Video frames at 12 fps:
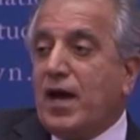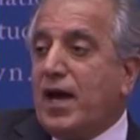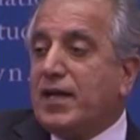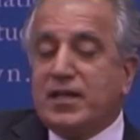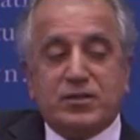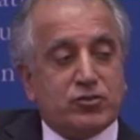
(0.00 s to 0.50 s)

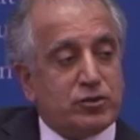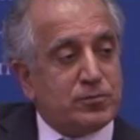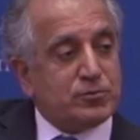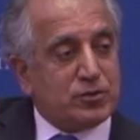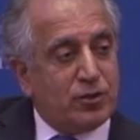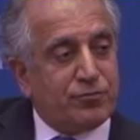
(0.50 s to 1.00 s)
and in
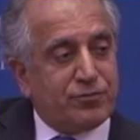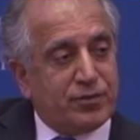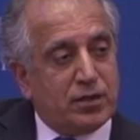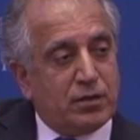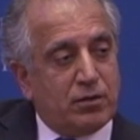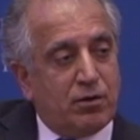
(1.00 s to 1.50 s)
terms of
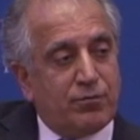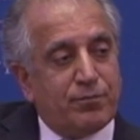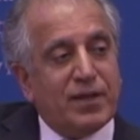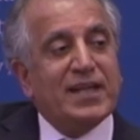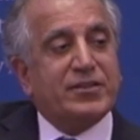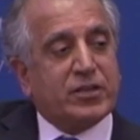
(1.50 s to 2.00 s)

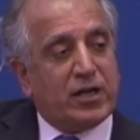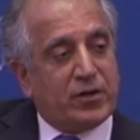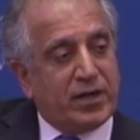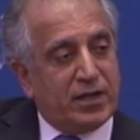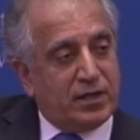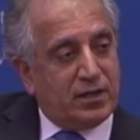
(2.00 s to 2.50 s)

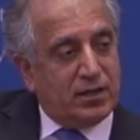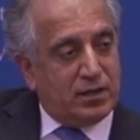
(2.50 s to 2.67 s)
military